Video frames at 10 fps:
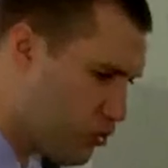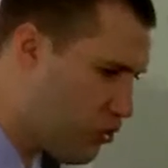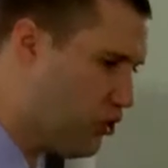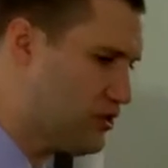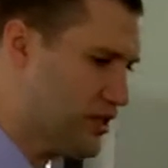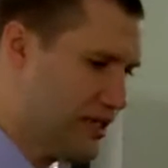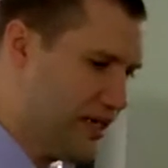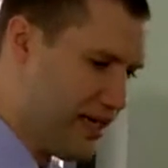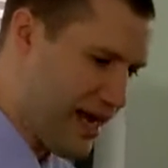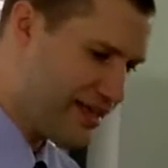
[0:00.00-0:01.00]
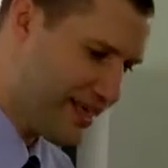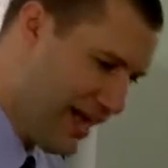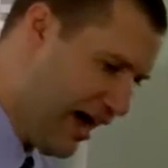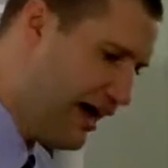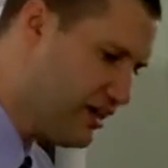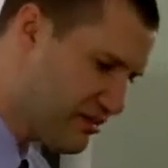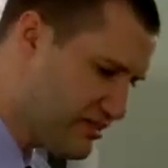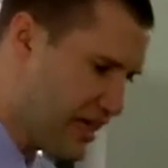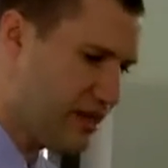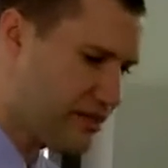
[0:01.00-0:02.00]
of the world had the kind
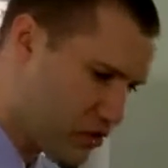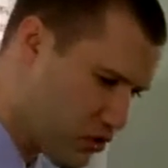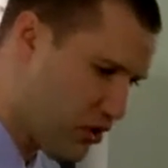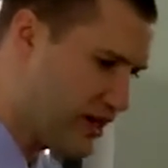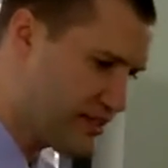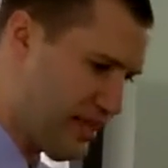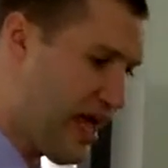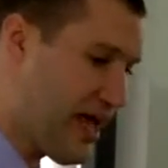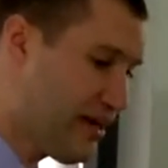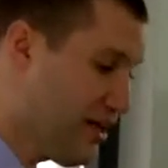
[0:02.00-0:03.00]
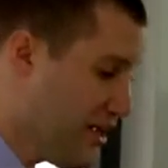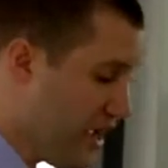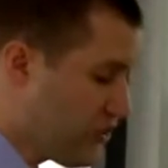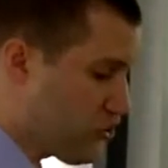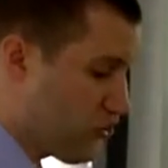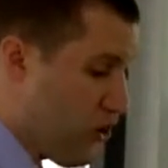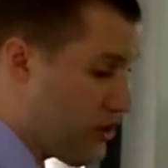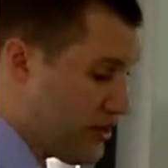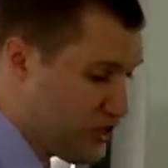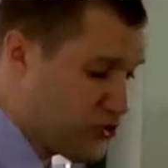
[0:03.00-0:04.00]
of death that Christ had. And so no
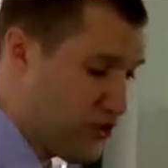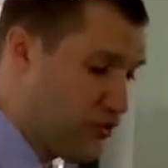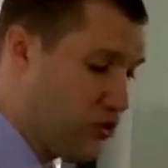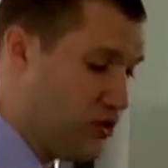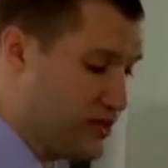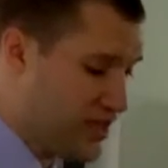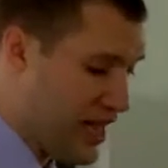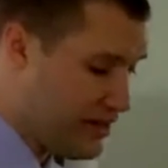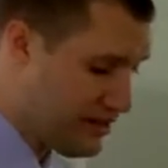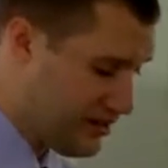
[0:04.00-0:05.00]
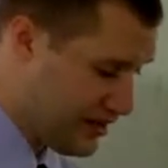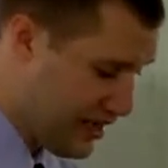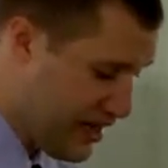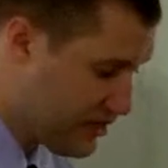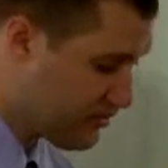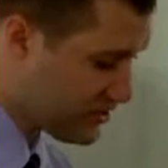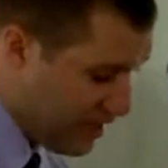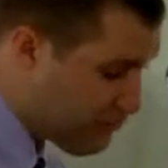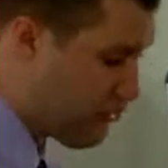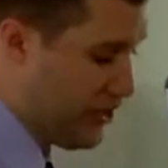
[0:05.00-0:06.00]
one in the history of the world has had the kind of
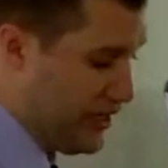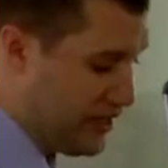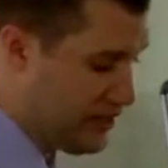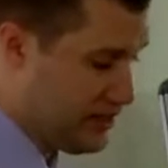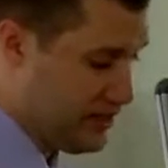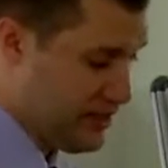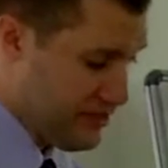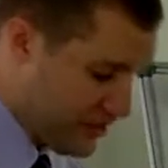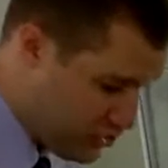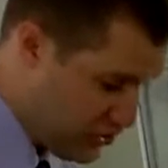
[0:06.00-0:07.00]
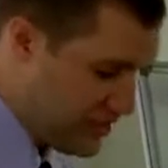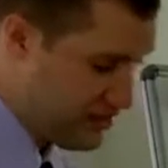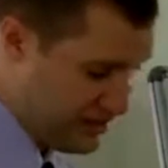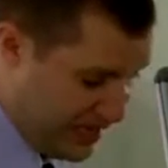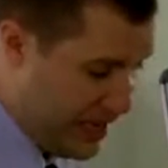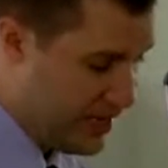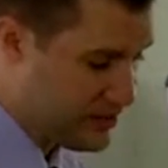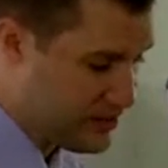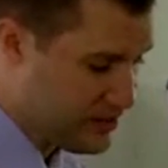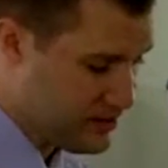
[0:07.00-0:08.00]
suffering that Jesus
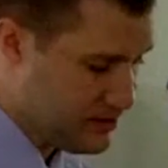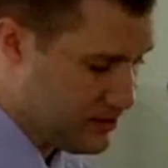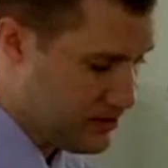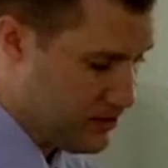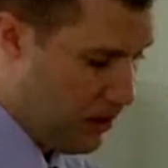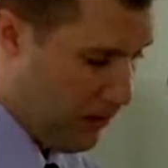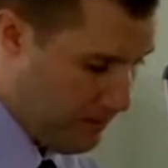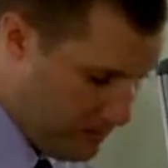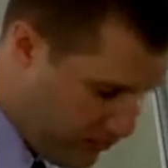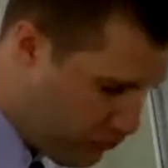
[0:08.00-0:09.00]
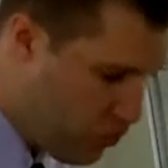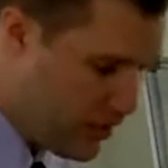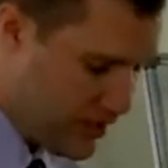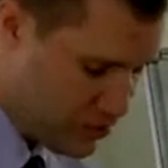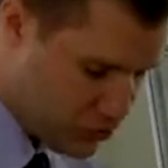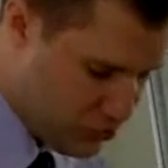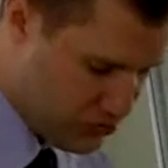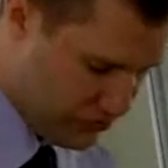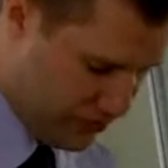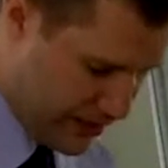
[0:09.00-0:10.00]
has before he is
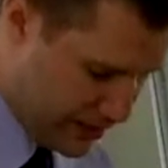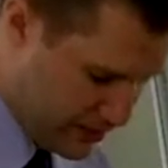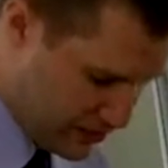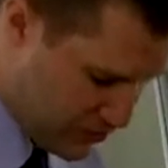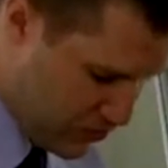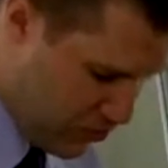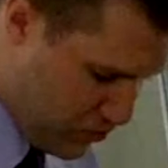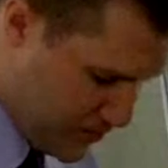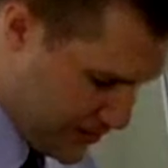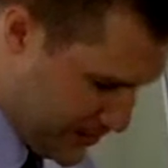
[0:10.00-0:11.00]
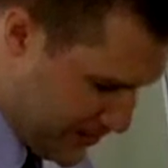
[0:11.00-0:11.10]
crucified. So